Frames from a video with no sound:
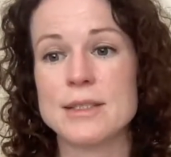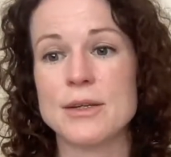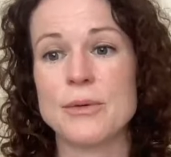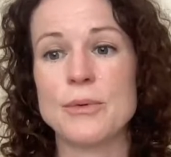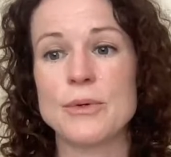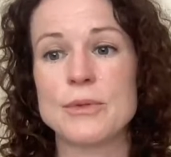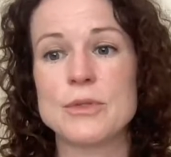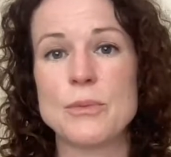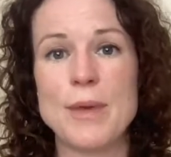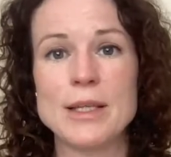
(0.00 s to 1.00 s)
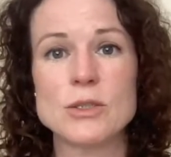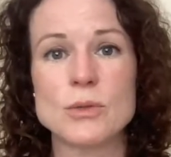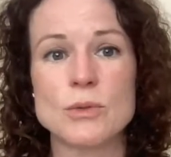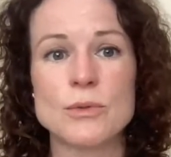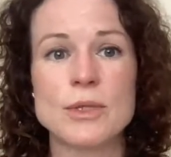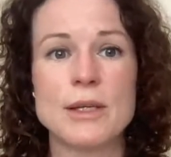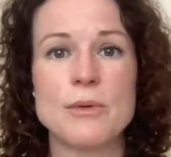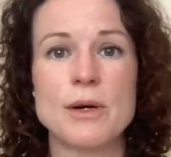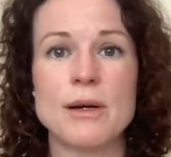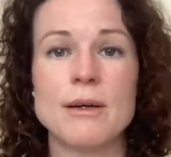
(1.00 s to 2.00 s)
So do make sure that you
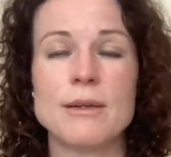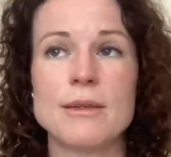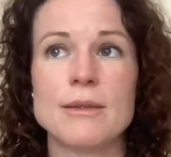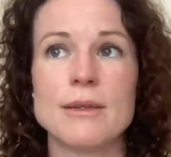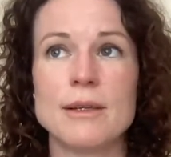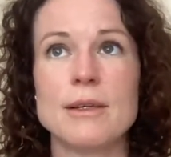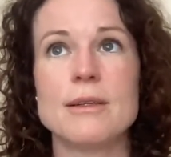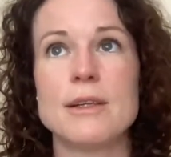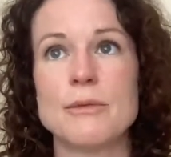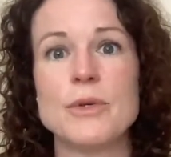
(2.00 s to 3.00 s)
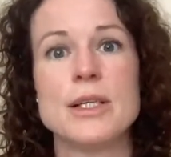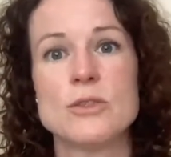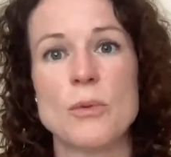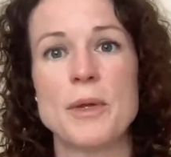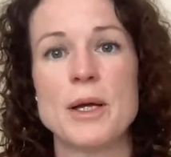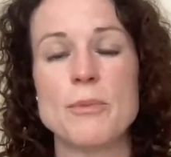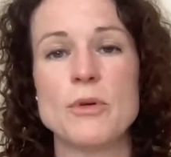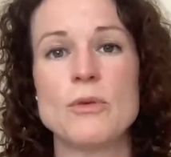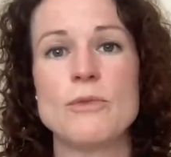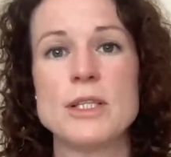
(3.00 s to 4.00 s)
are, really topping up
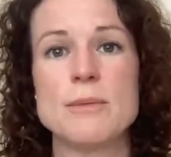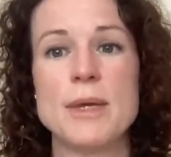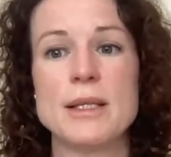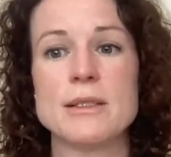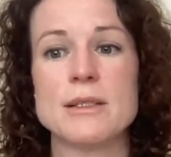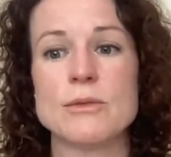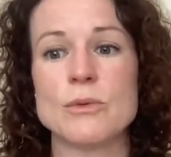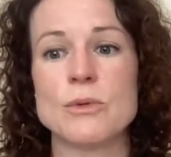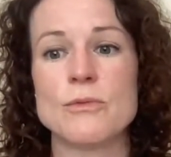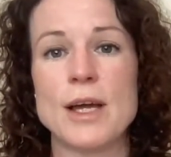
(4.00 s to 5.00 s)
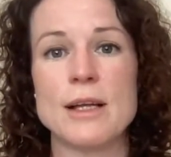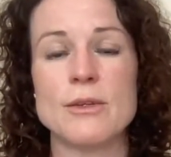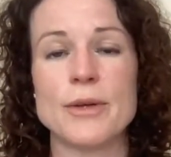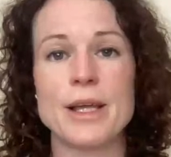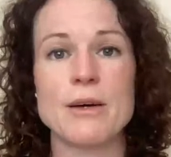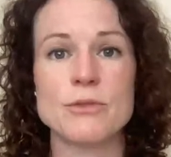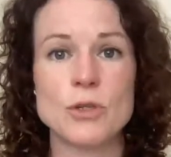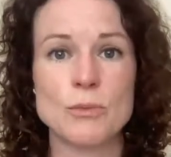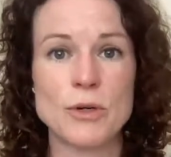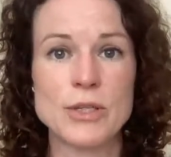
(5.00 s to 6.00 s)
on your vitamins and all of that and after
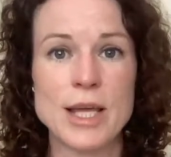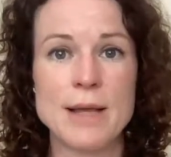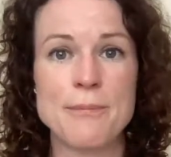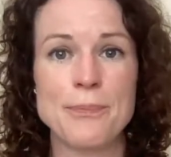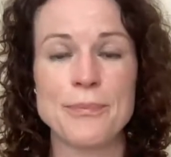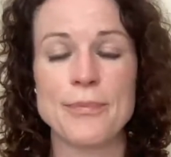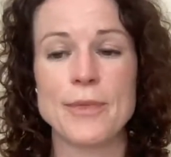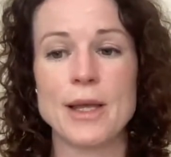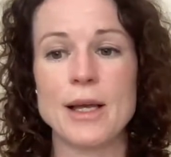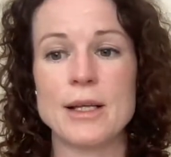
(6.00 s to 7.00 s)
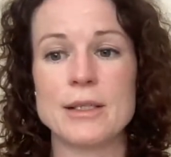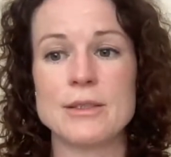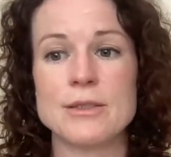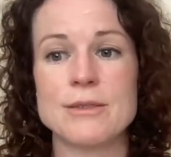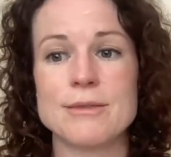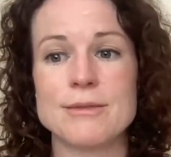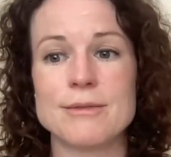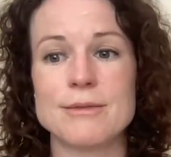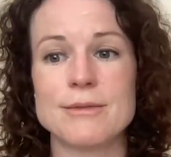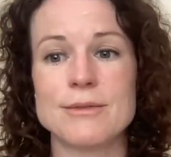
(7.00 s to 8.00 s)
your body. And
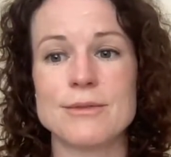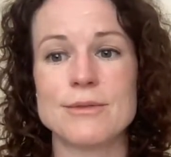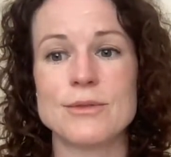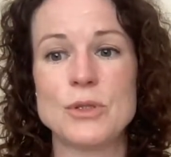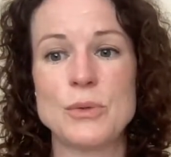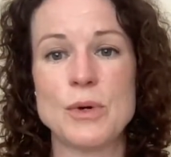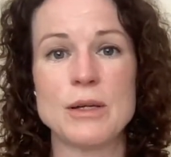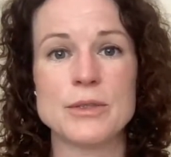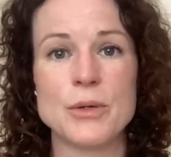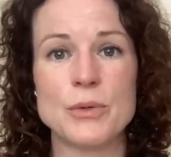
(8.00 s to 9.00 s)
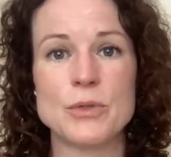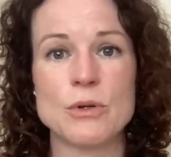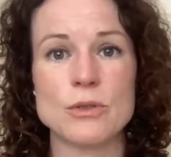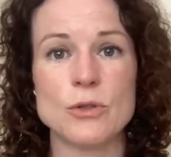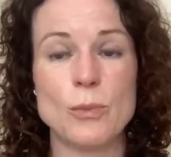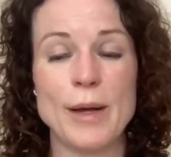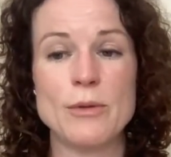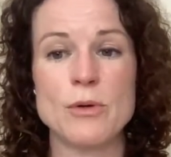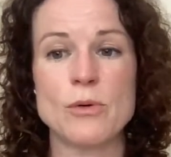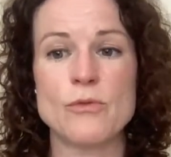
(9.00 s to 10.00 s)
do ask your doctor about
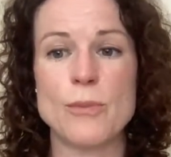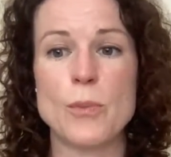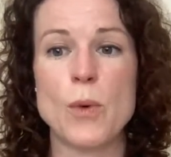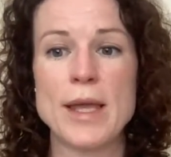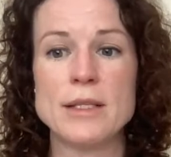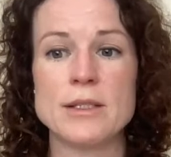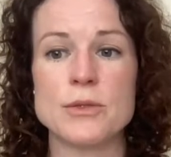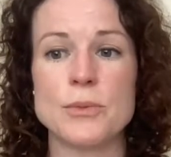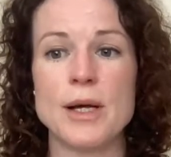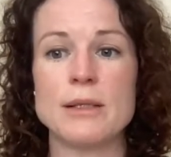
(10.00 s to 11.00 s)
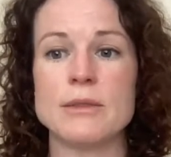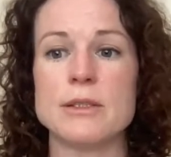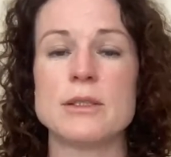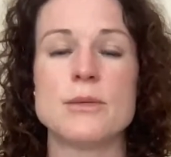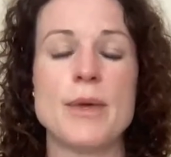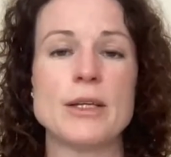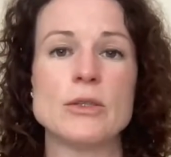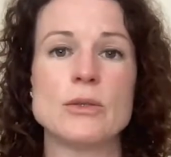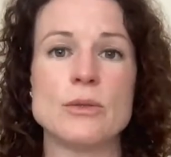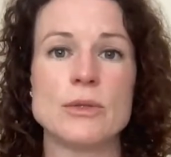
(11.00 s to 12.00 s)
your weight as well, just to make
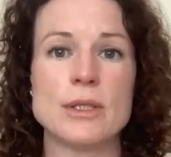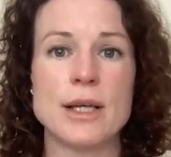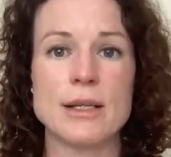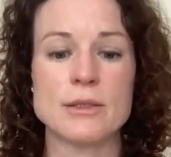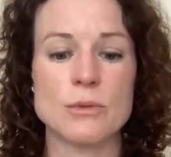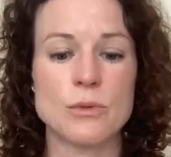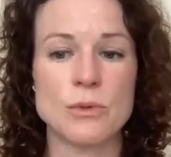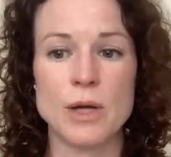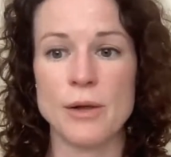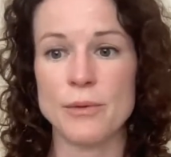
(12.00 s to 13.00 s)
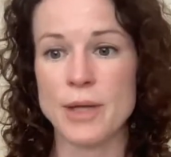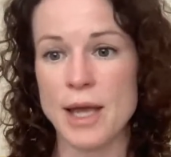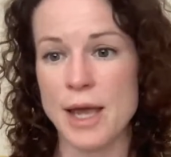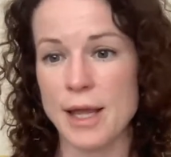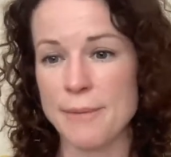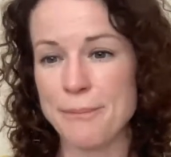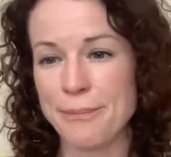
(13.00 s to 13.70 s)
sure that that's all okay.